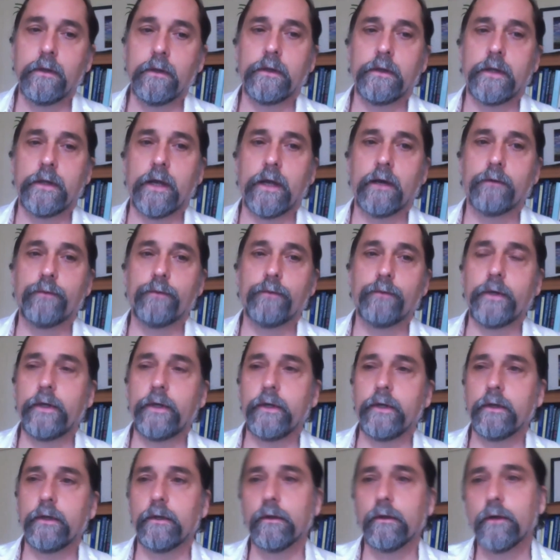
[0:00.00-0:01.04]
Now, if
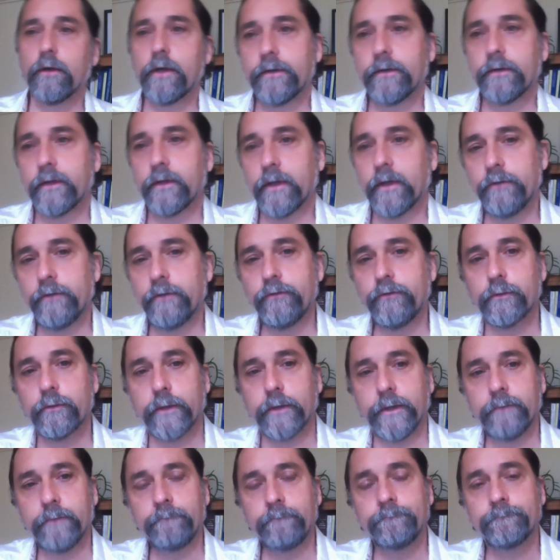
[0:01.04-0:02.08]
we look at the
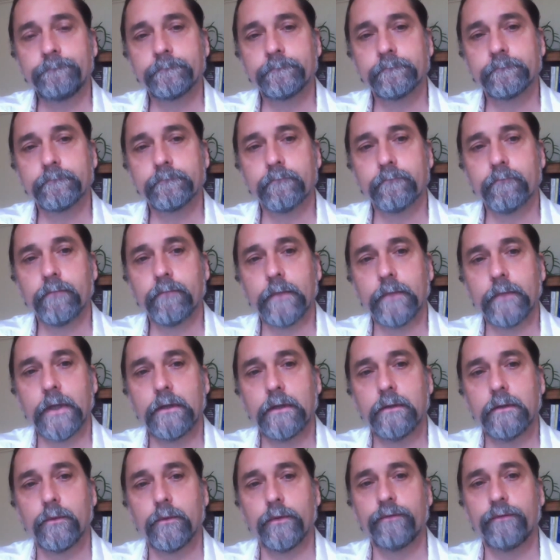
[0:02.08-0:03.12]
history,
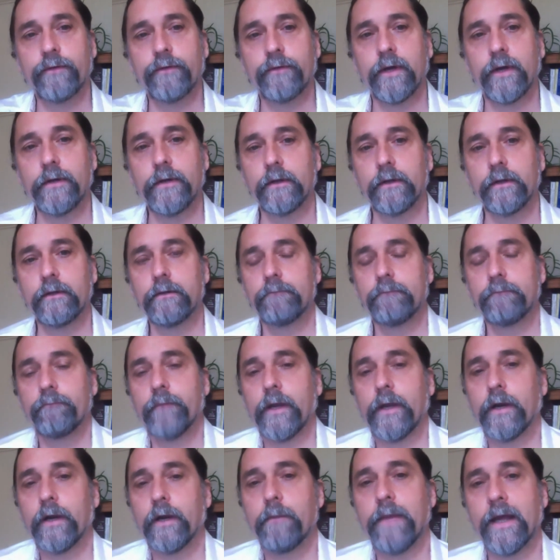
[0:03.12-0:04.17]
we find that
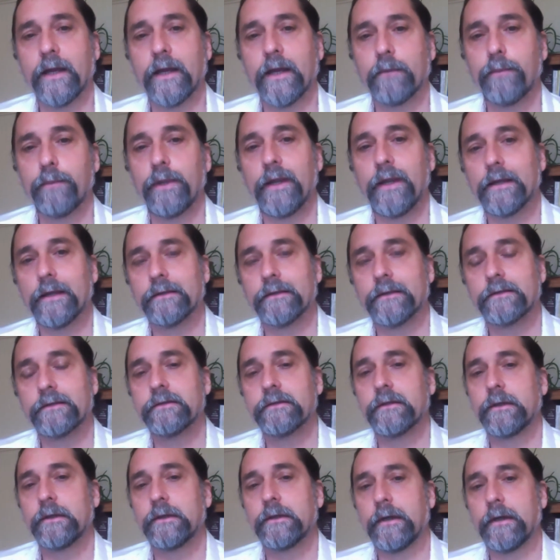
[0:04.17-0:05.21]
aromatic
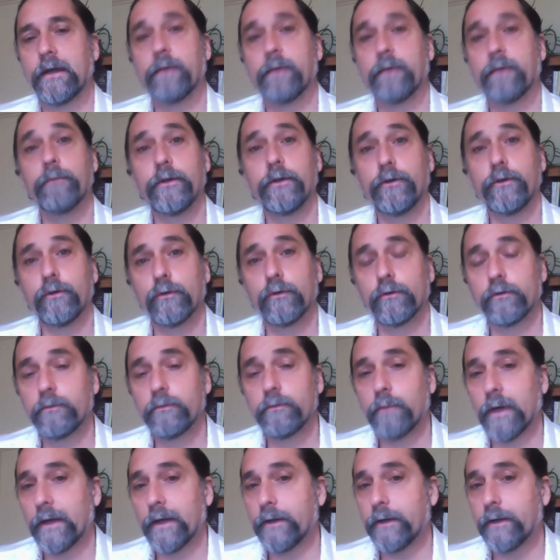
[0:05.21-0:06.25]
plants have been used
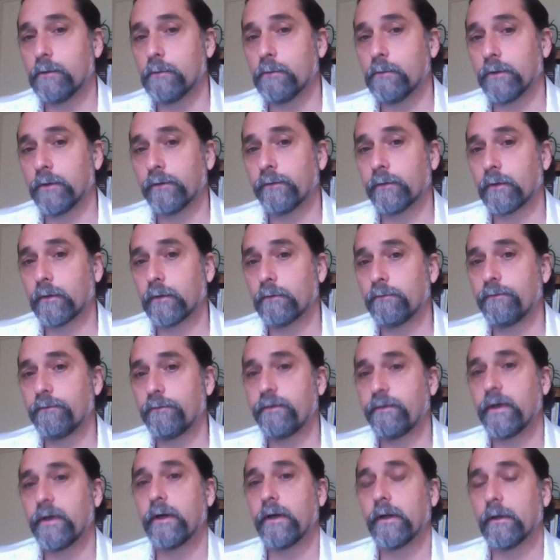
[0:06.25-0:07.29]
by humans for a
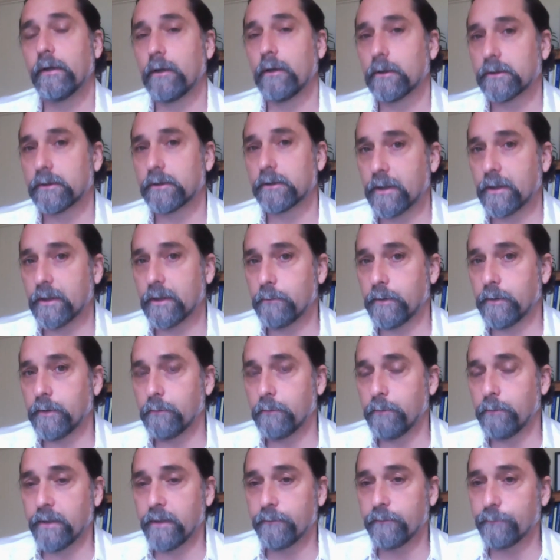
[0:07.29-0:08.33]
very long time in
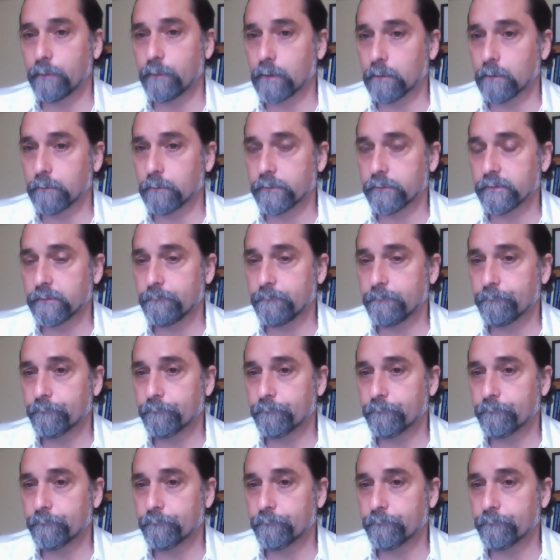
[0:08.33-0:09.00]
many forms.